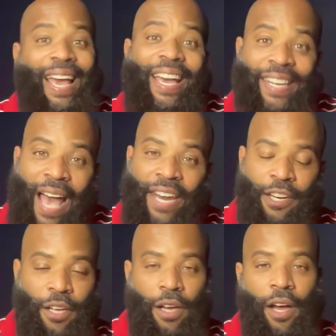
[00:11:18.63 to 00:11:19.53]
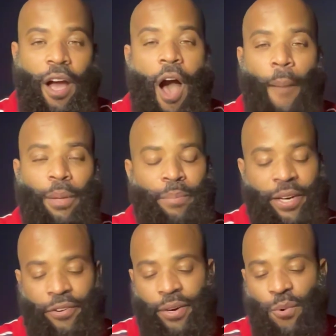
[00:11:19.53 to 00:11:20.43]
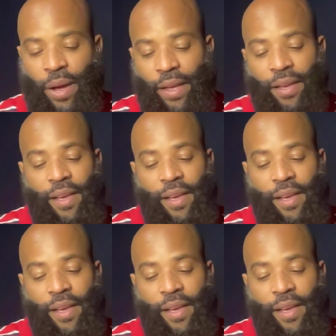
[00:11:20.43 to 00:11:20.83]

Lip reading: and not in a complimentary way.